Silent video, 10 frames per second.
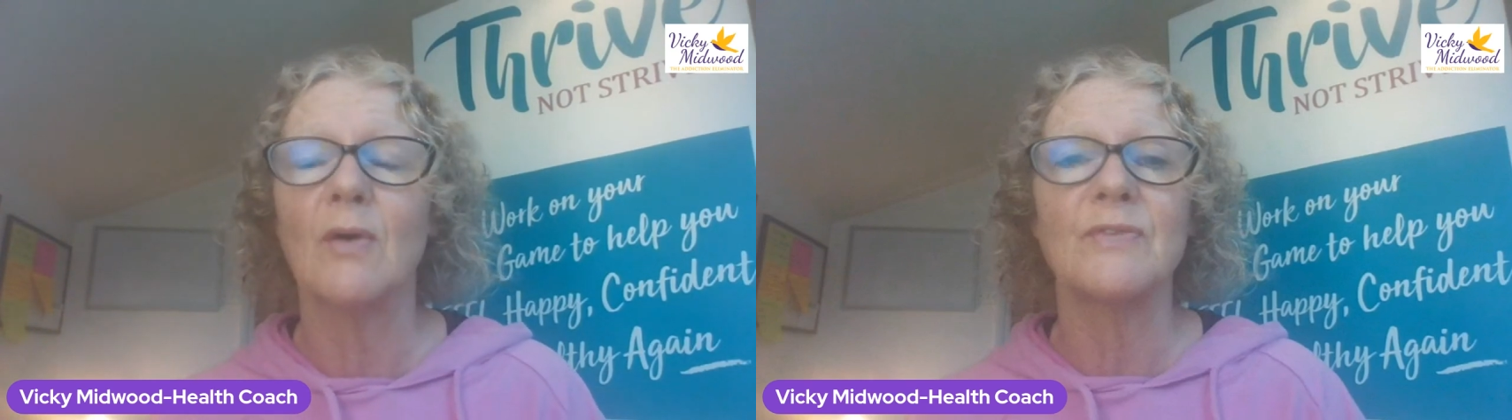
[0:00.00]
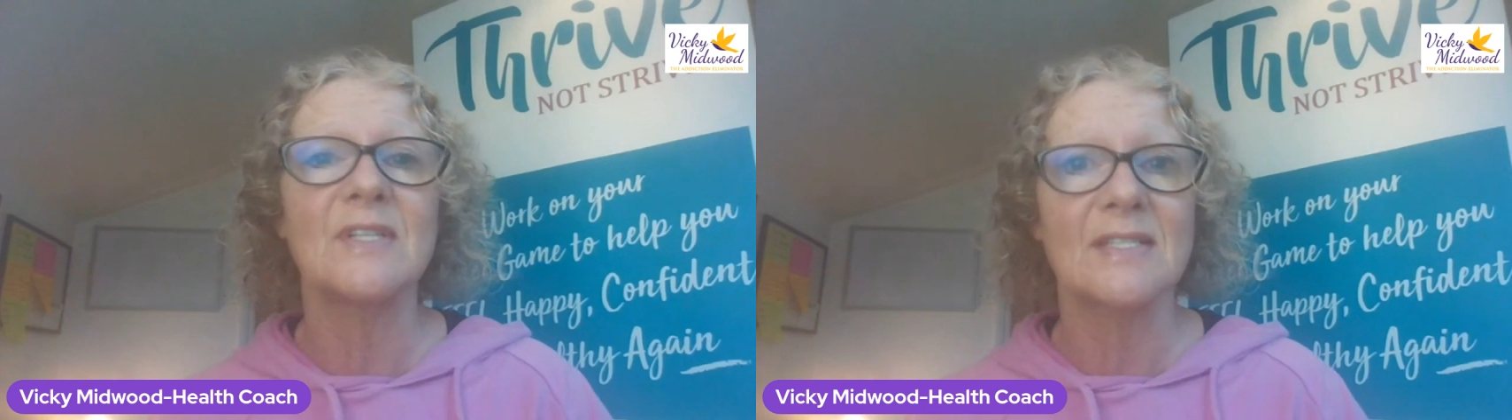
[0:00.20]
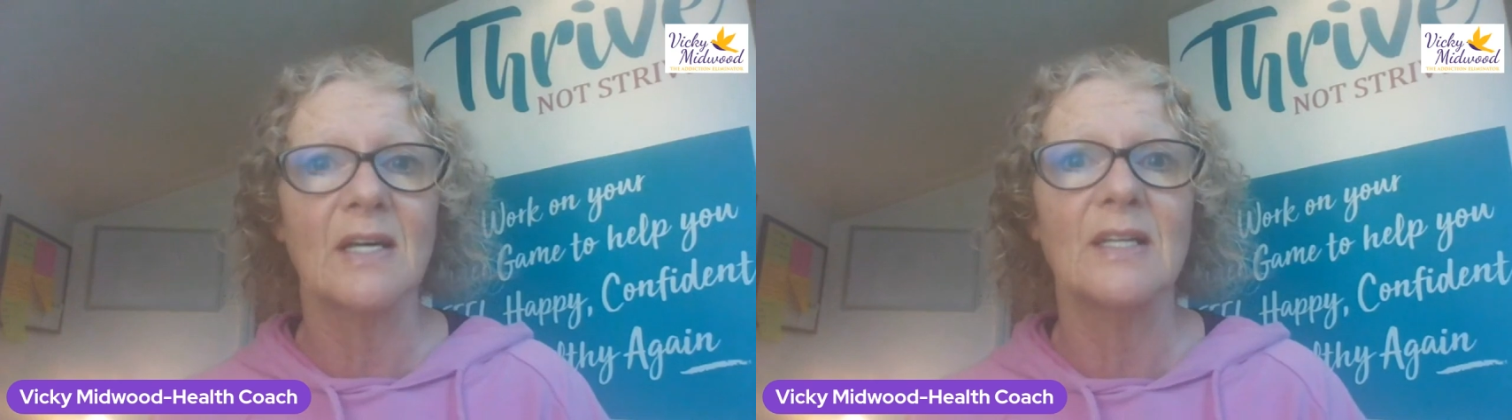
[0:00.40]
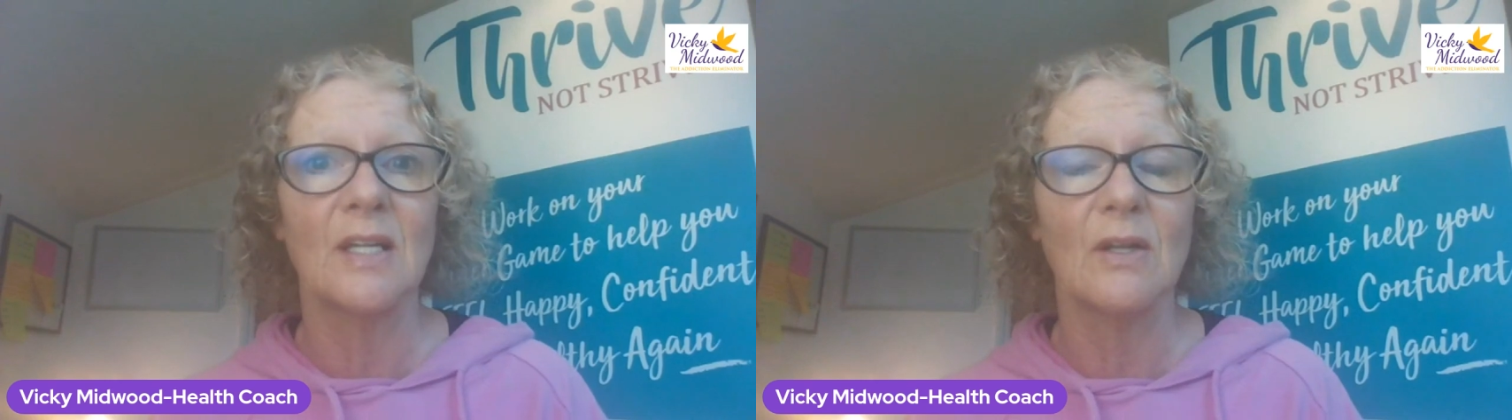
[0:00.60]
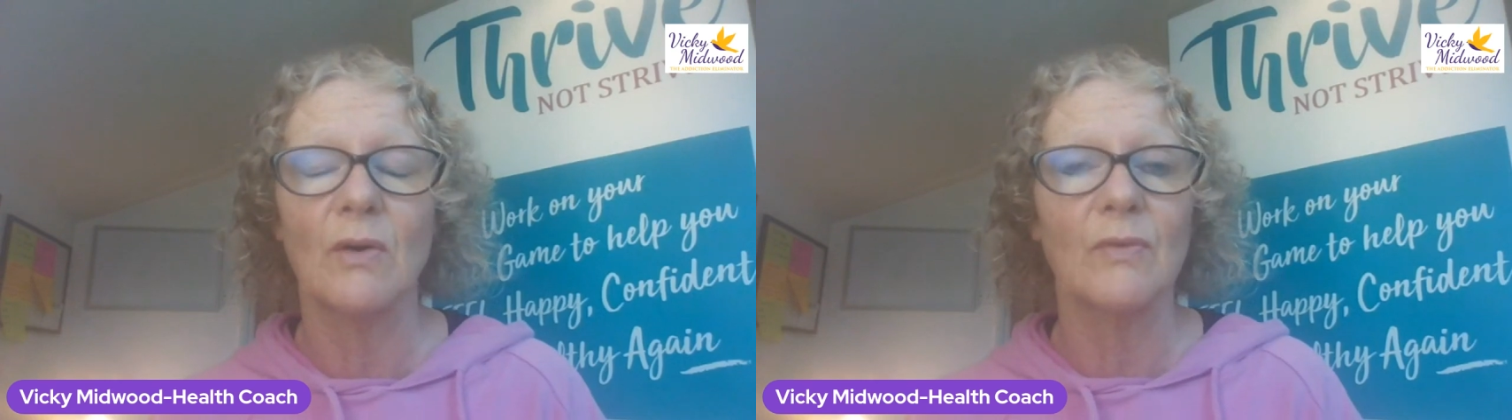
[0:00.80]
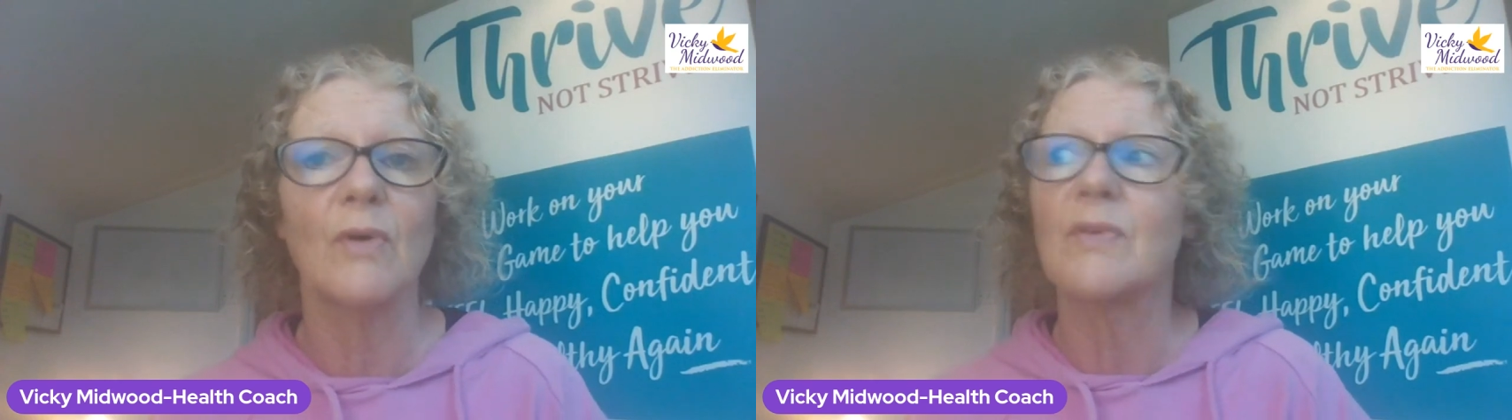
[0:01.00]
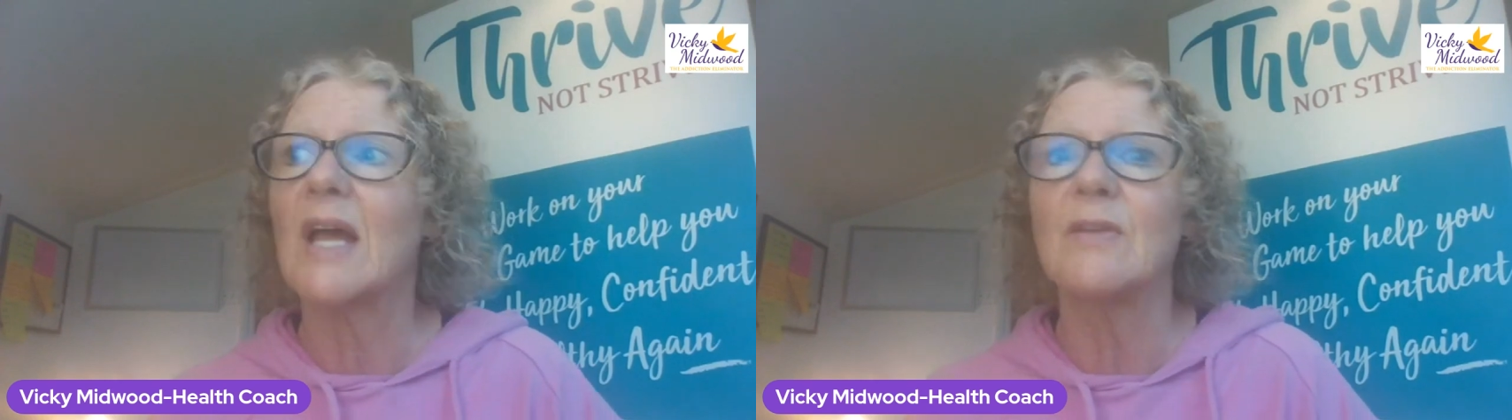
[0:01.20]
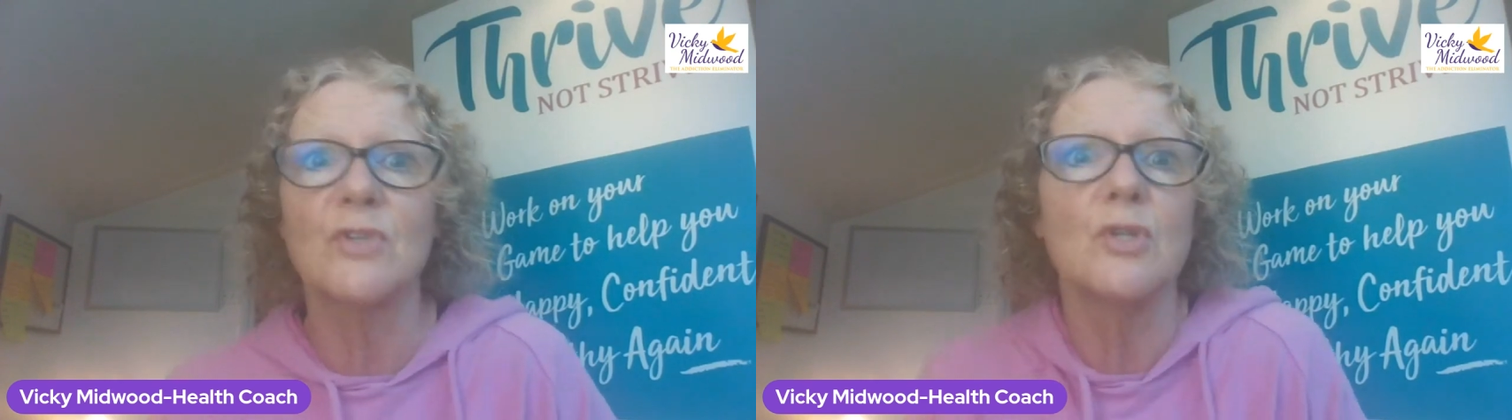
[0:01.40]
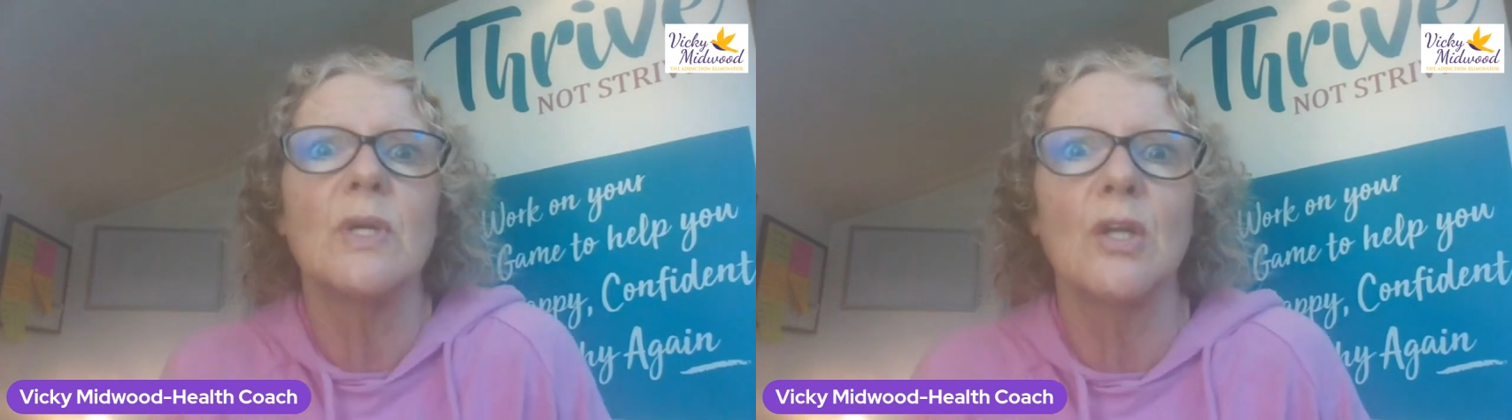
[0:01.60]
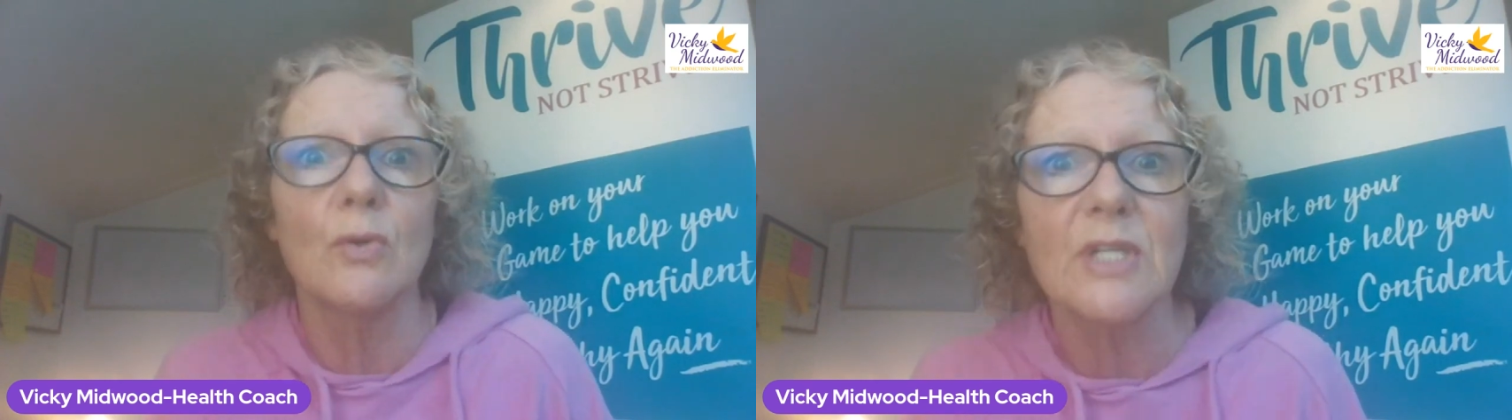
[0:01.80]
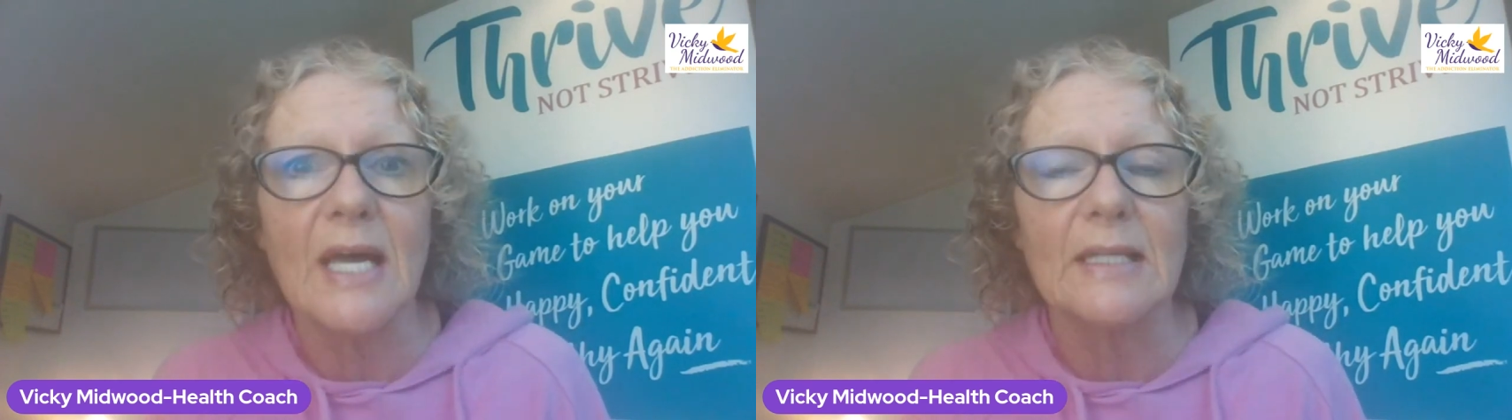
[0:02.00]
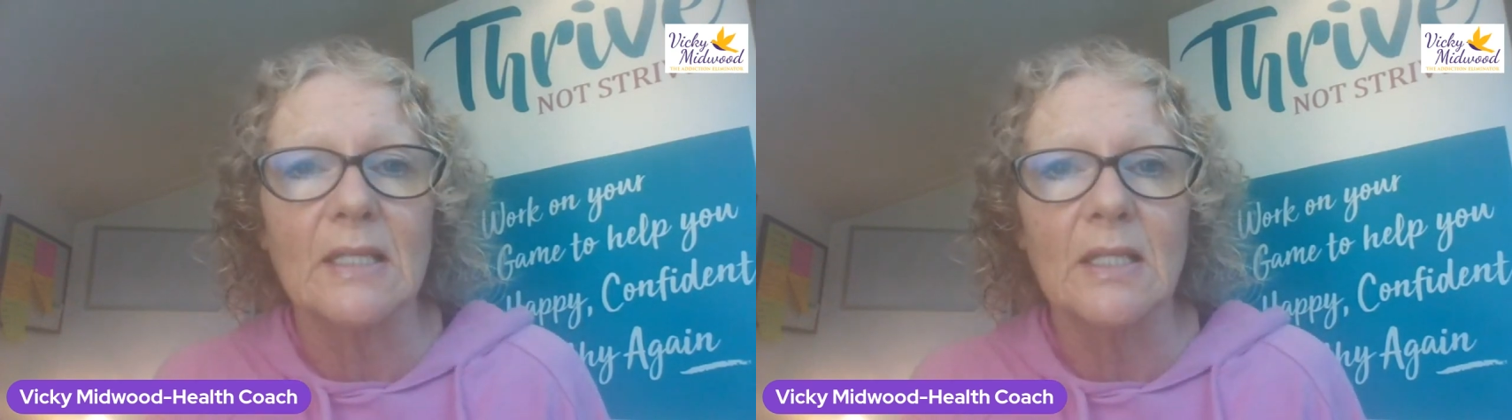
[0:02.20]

of designing of, of, kind of doing your day